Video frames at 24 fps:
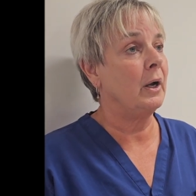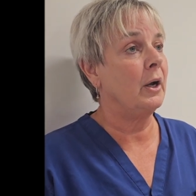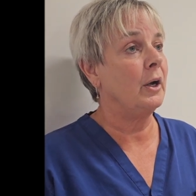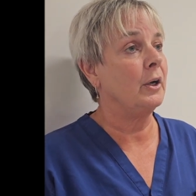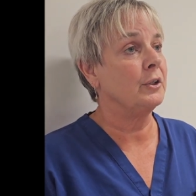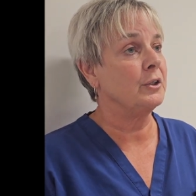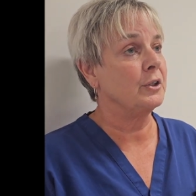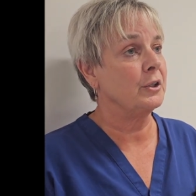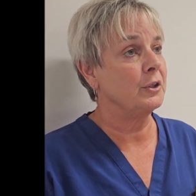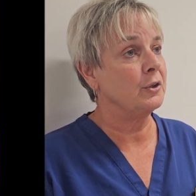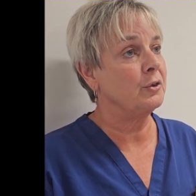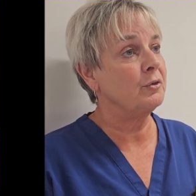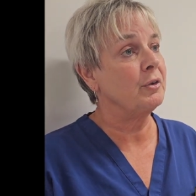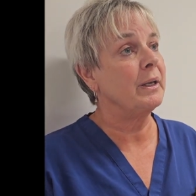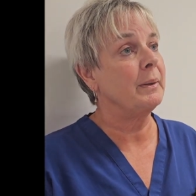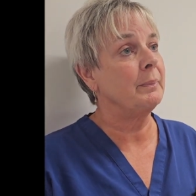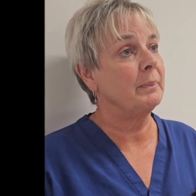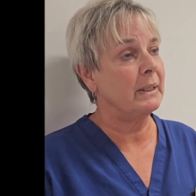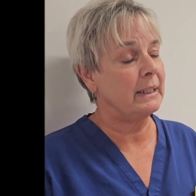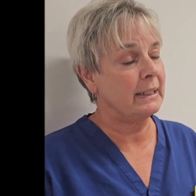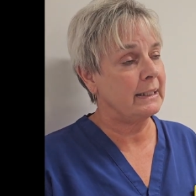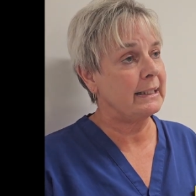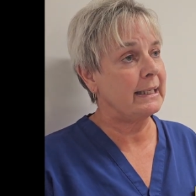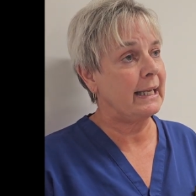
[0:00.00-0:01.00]
urgent
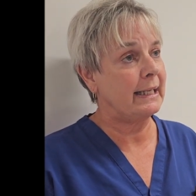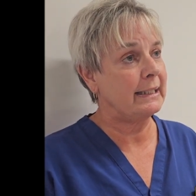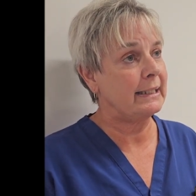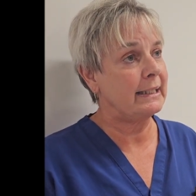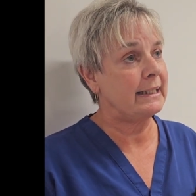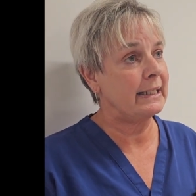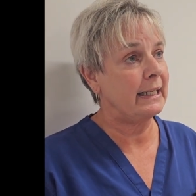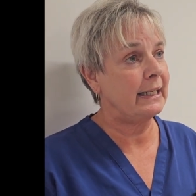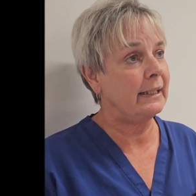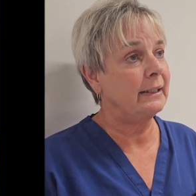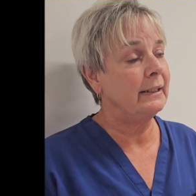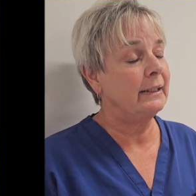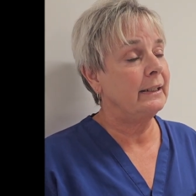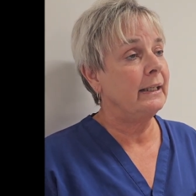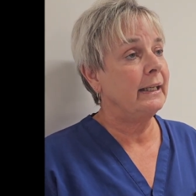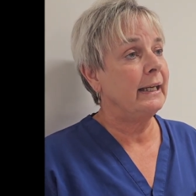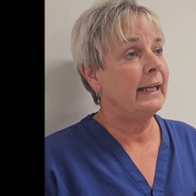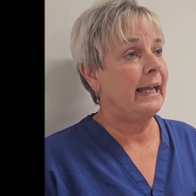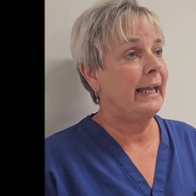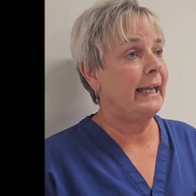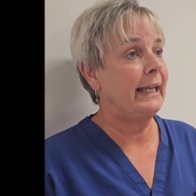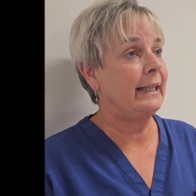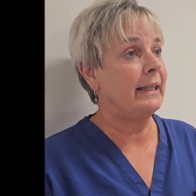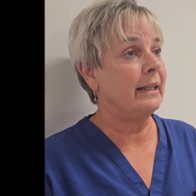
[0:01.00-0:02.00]
treatment centre,
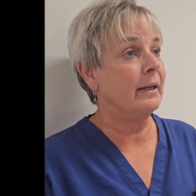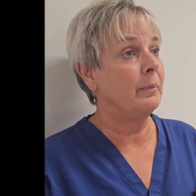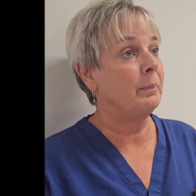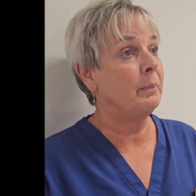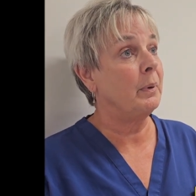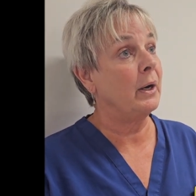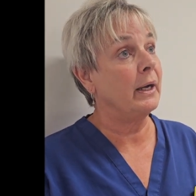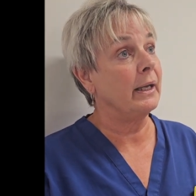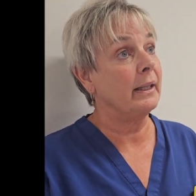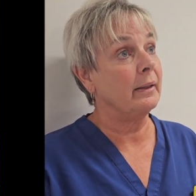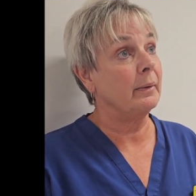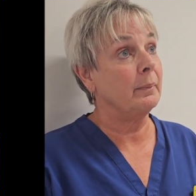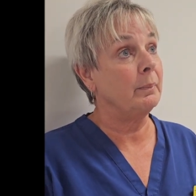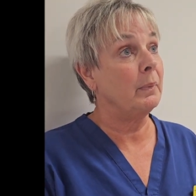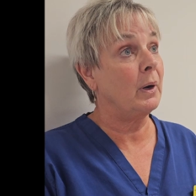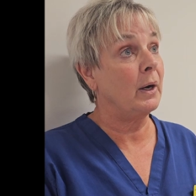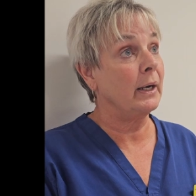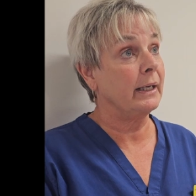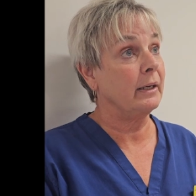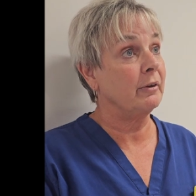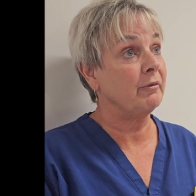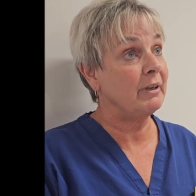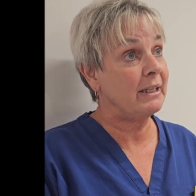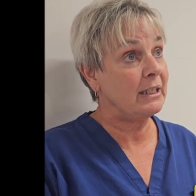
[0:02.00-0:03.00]
either by the
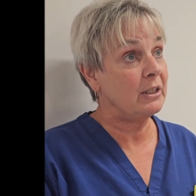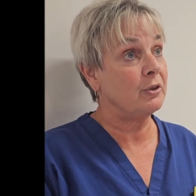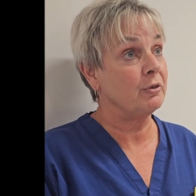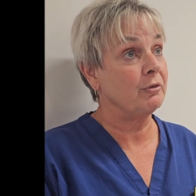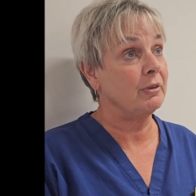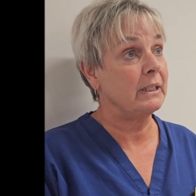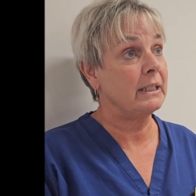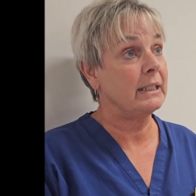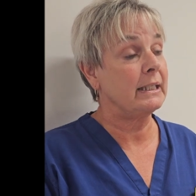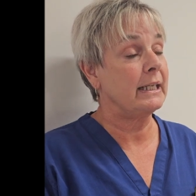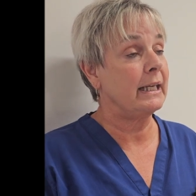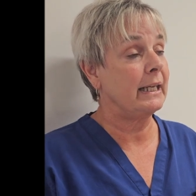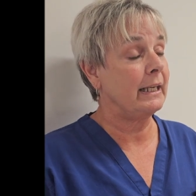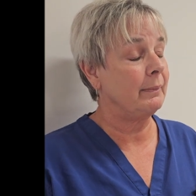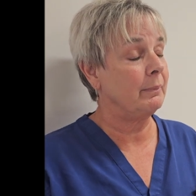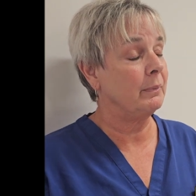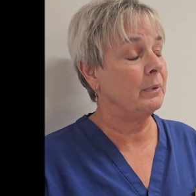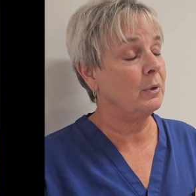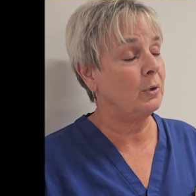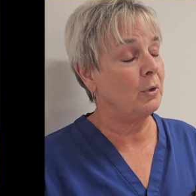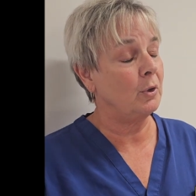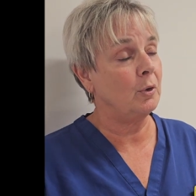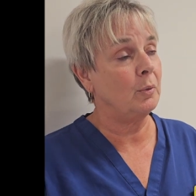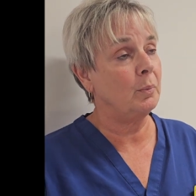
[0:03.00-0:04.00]
minor injuries
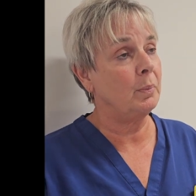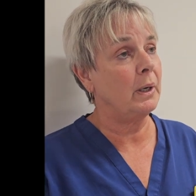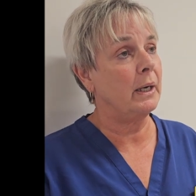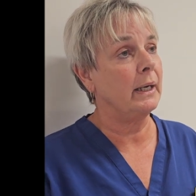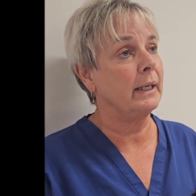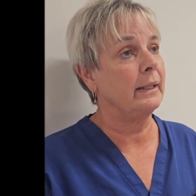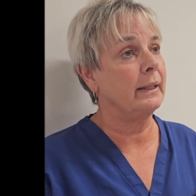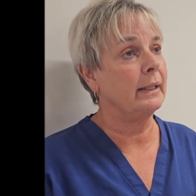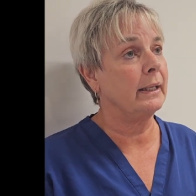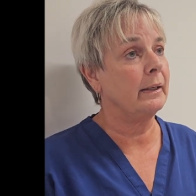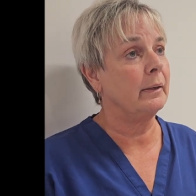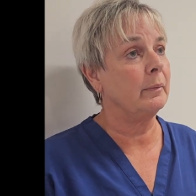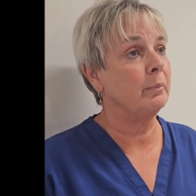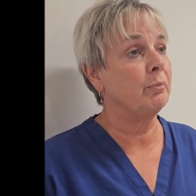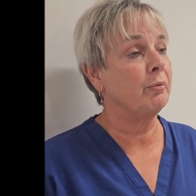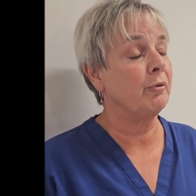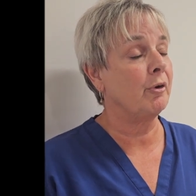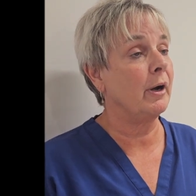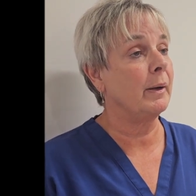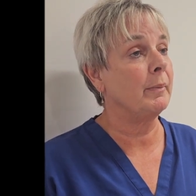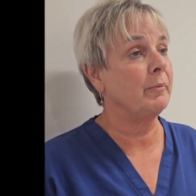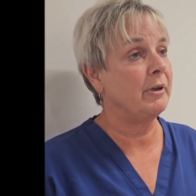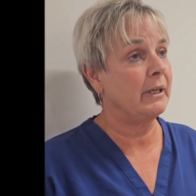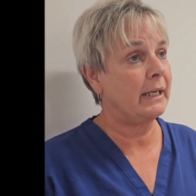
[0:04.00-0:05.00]
team or by the
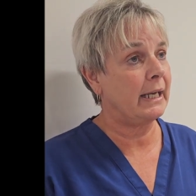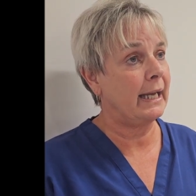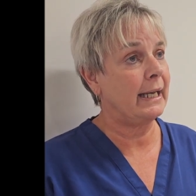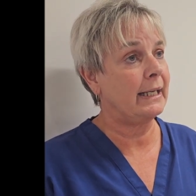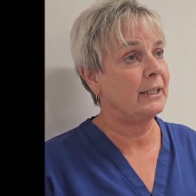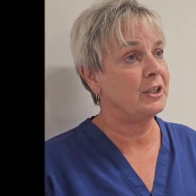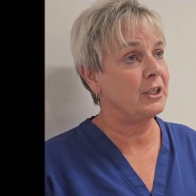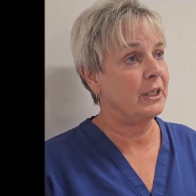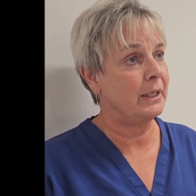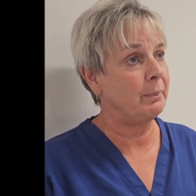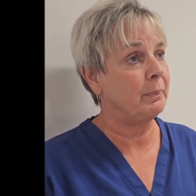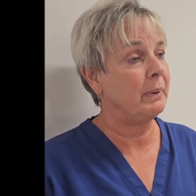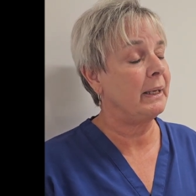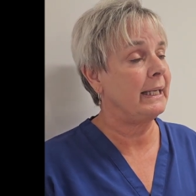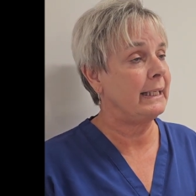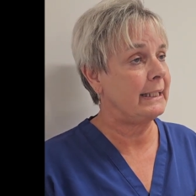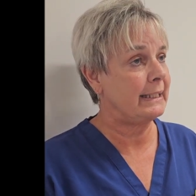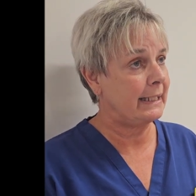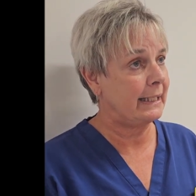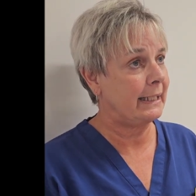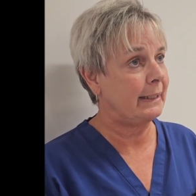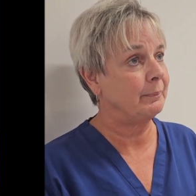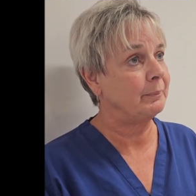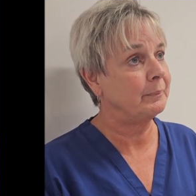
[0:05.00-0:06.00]
primary care
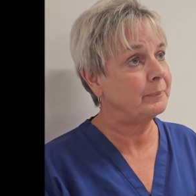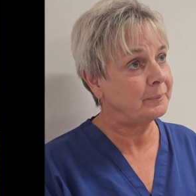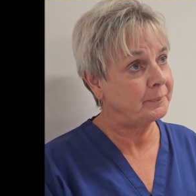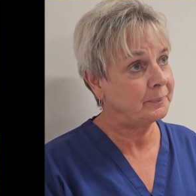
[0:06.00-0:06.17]
GP team.